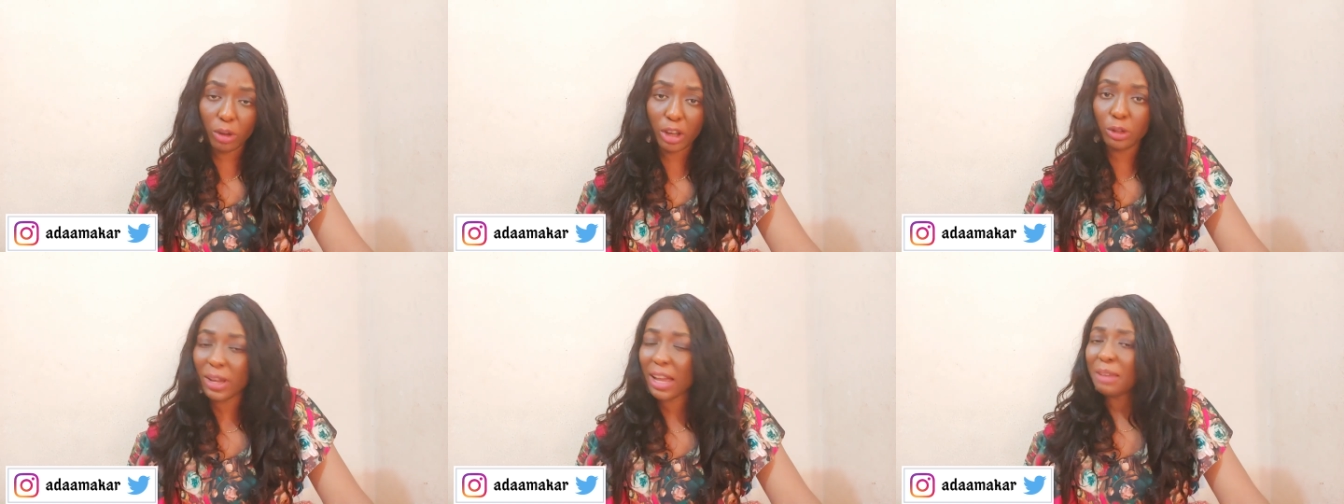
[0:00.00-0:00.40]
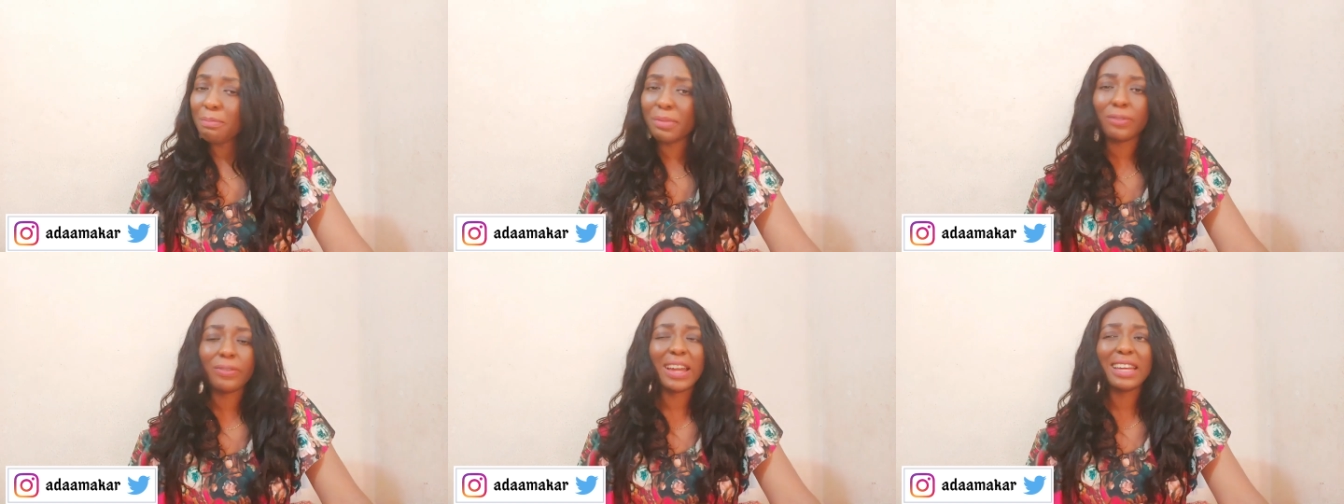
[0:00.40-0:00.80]
And you can't
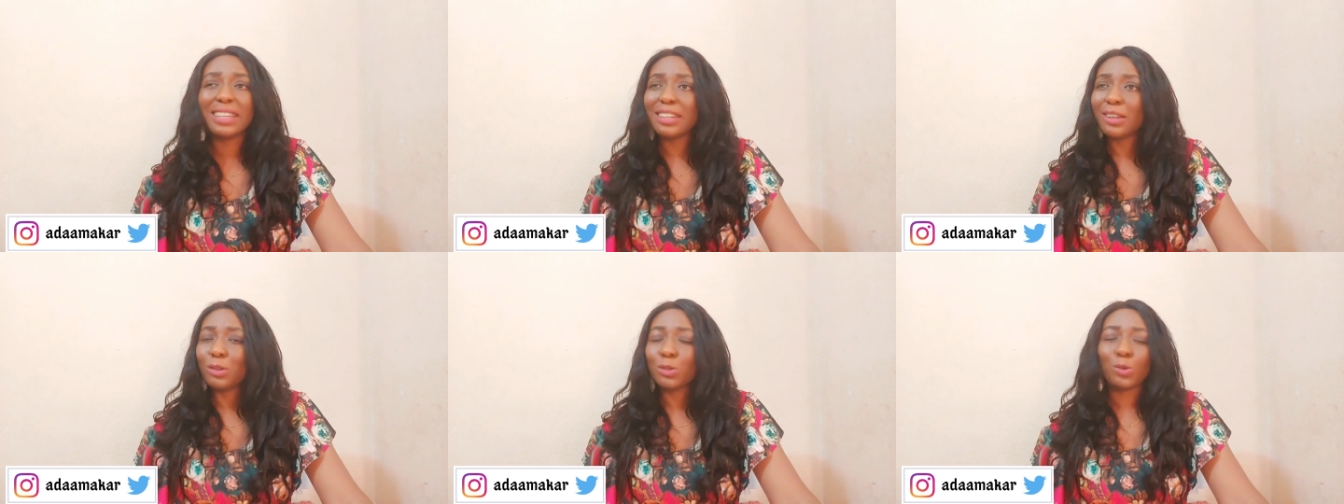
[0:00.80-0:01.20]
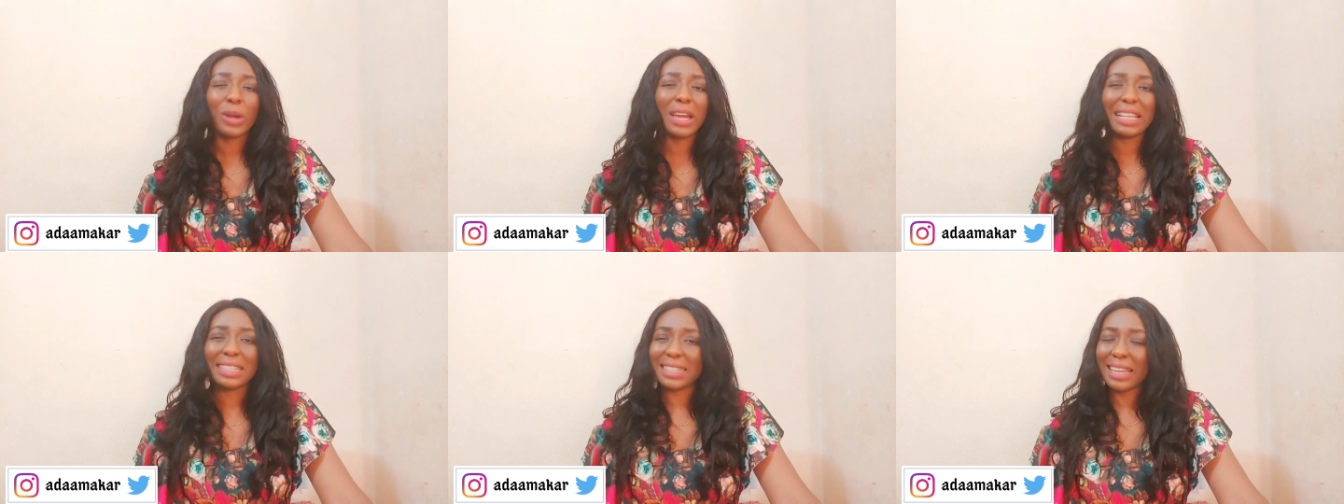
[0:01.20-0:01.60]
be finding out your
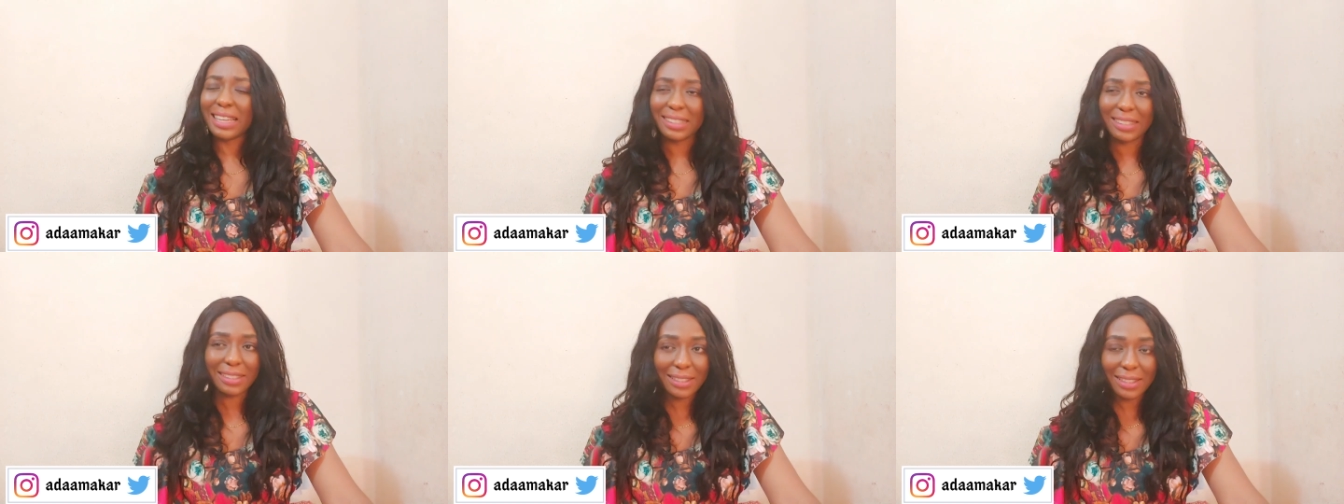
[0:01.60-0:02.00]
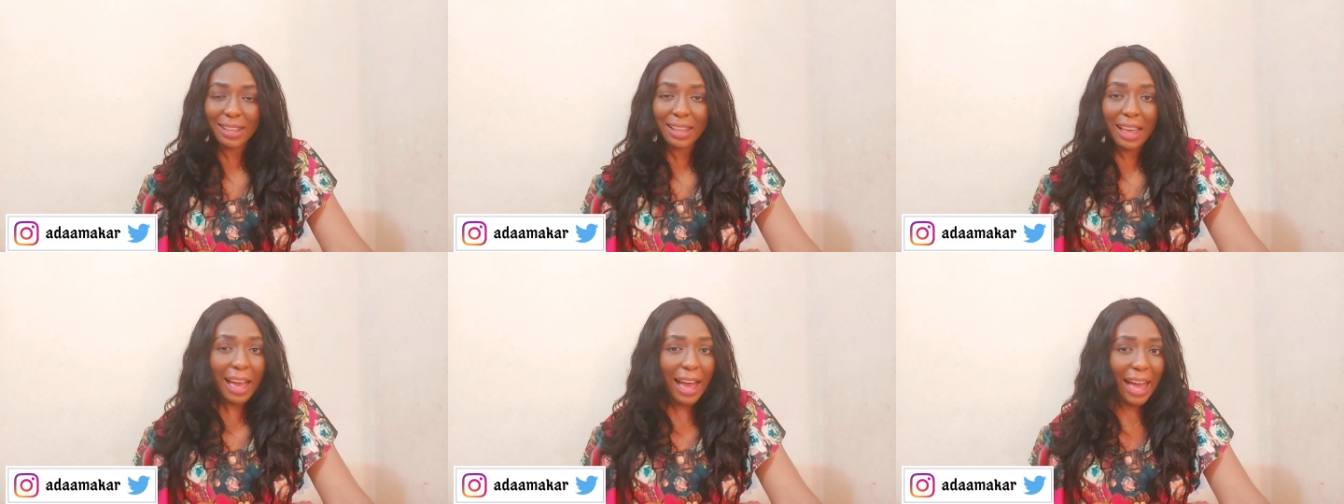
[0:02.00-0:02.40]
SS
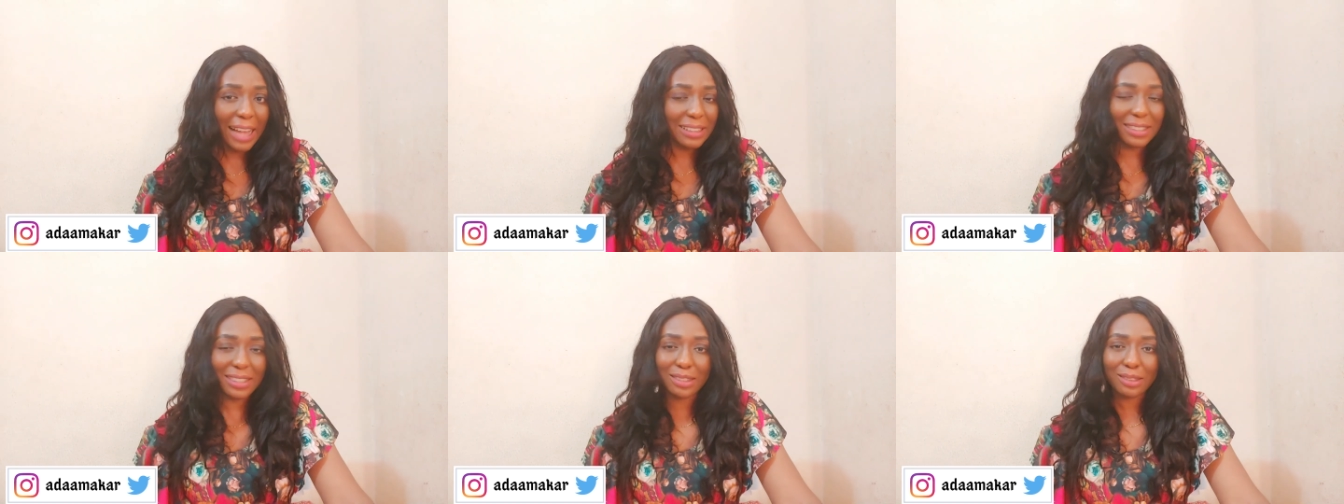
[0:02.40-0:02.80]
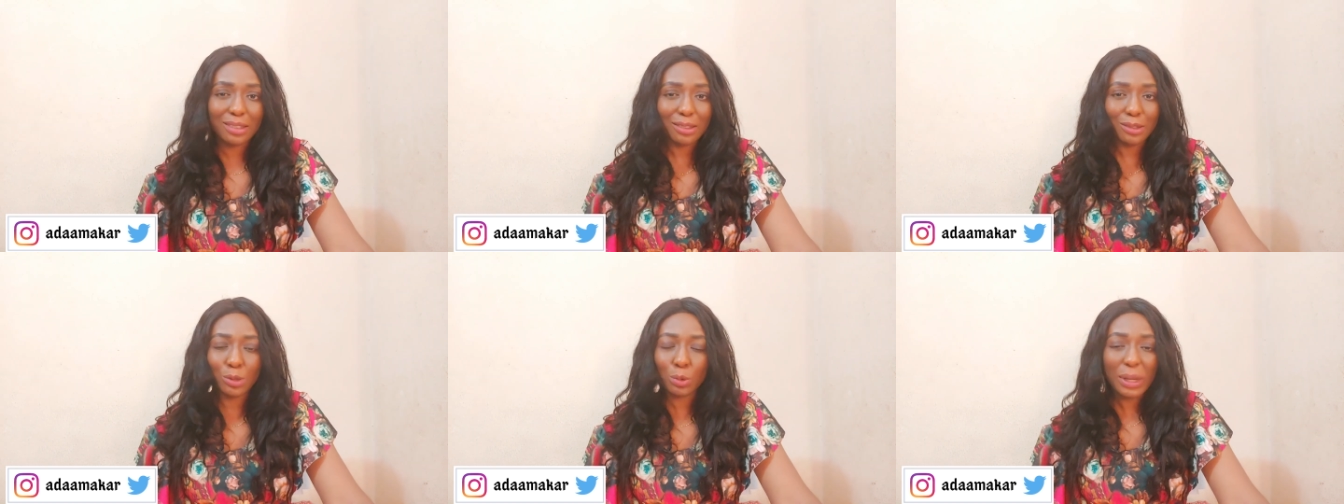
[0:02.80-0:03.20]
at
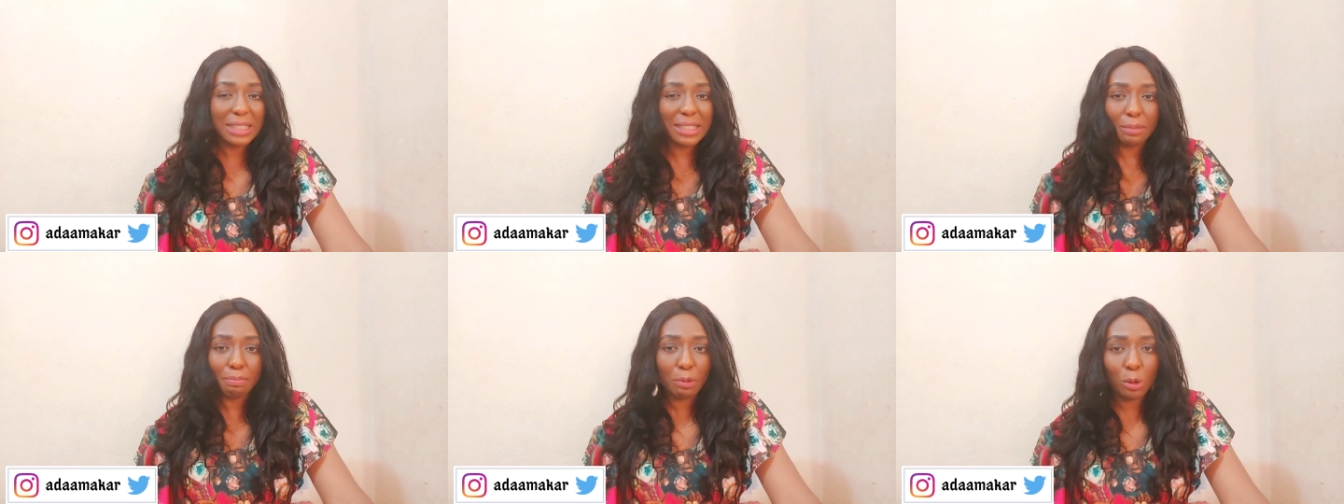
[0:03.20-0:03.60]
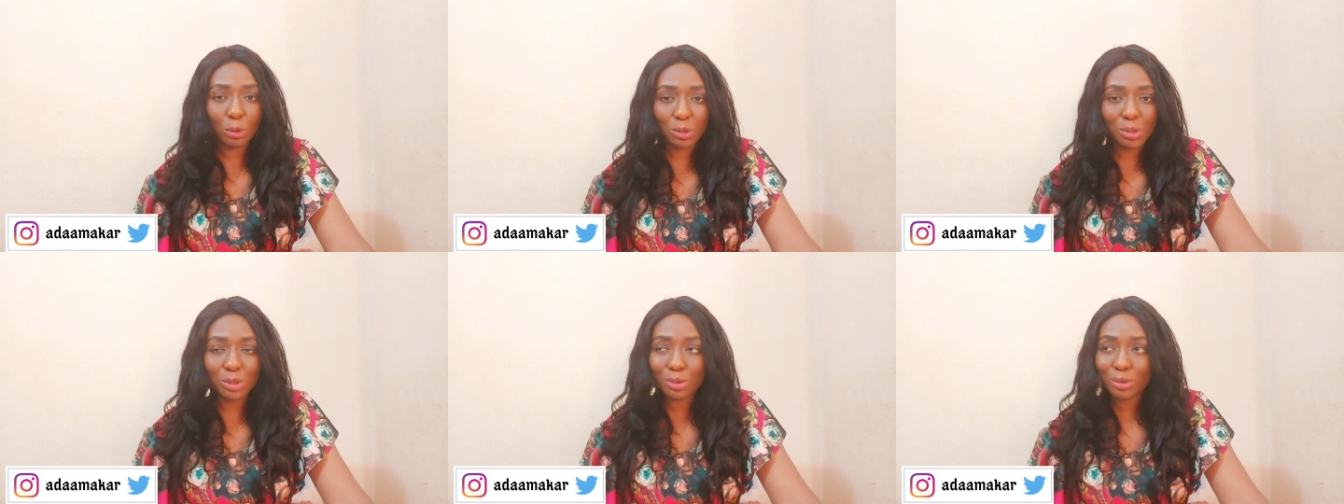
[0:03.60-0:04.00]
20
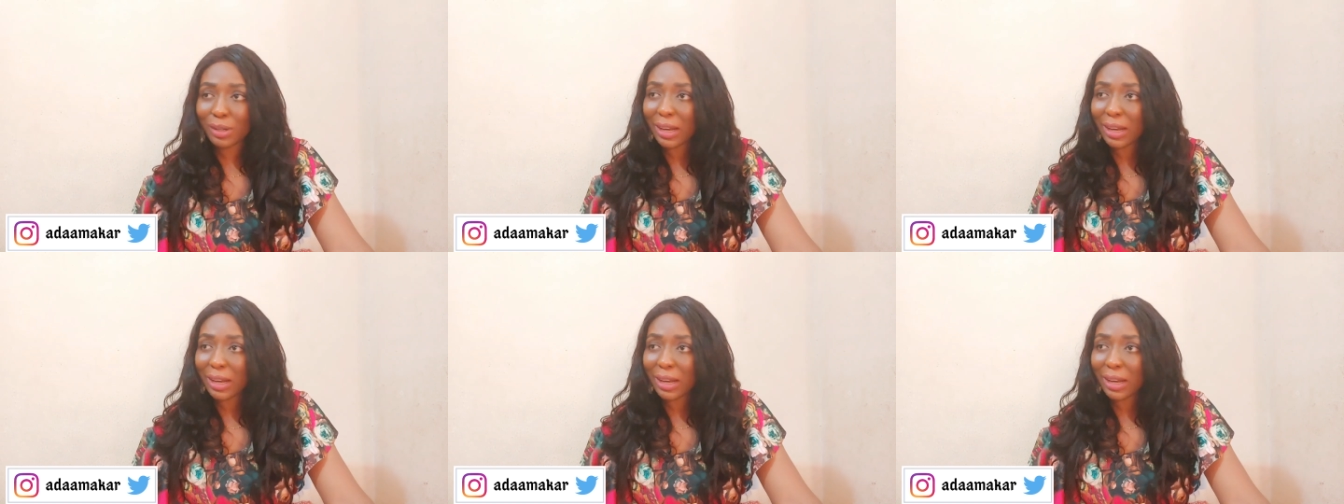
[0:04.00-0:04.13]
plus.